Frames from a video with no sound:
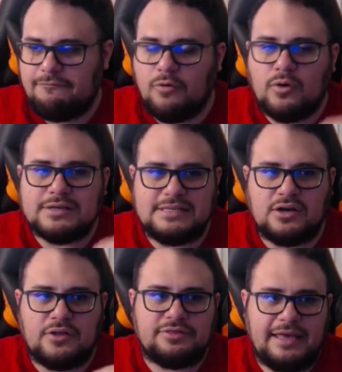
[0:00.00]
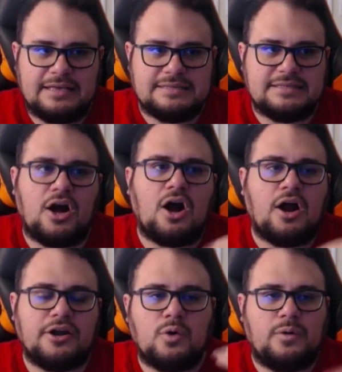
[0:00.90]
focusing on things that
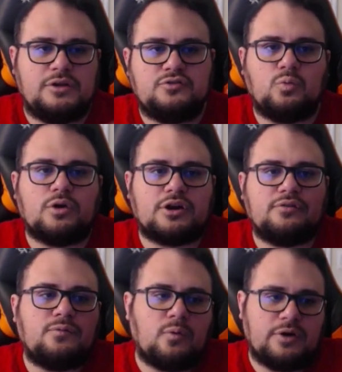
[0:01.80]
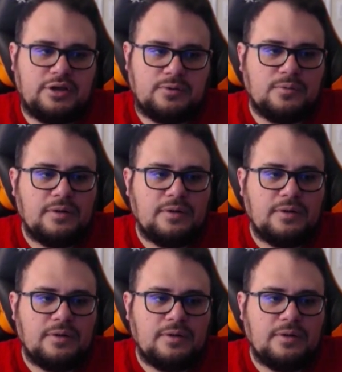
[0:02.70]
are going to work for you.